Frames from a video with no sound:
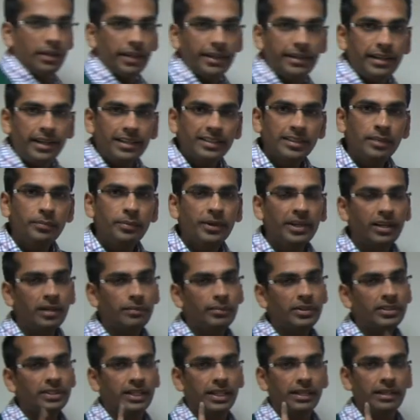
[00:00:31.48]
It hasn't
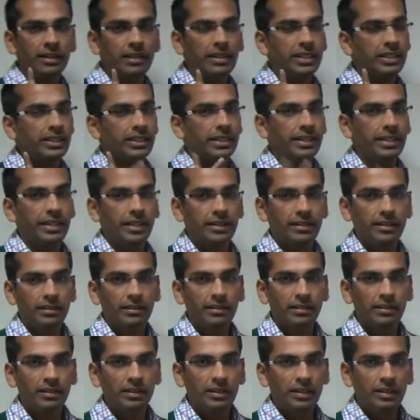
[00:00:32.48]
become a single digit yet.
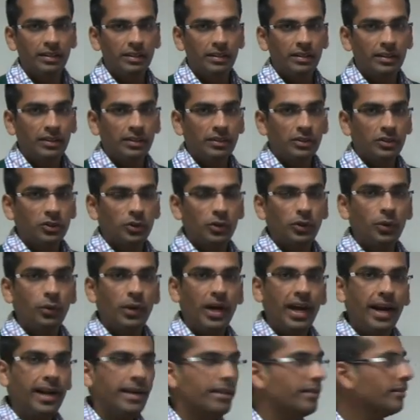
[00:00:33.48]
So
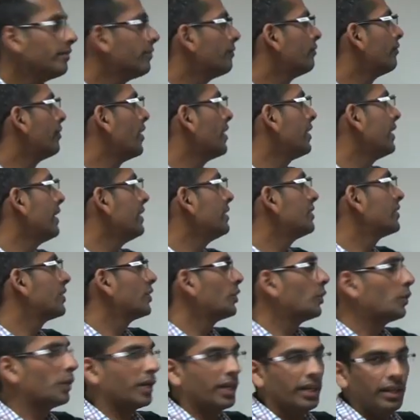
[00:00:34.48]
you add 1 and
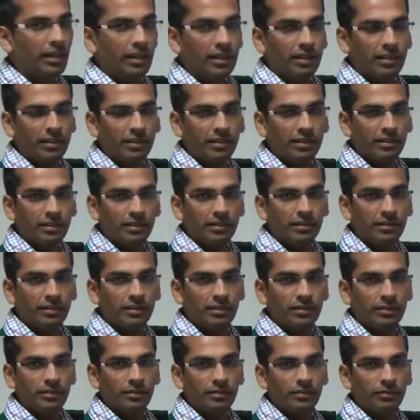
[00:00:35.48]
0 again.
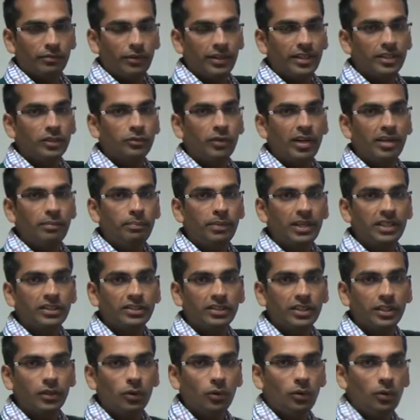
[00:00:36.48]
What is 1
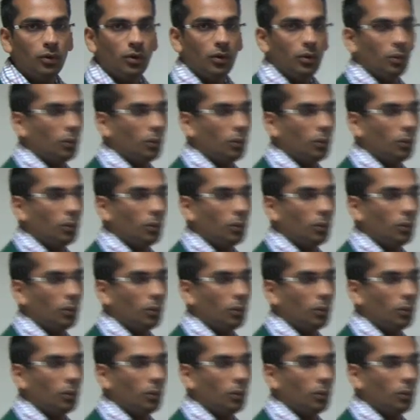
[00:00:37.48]
plus 0?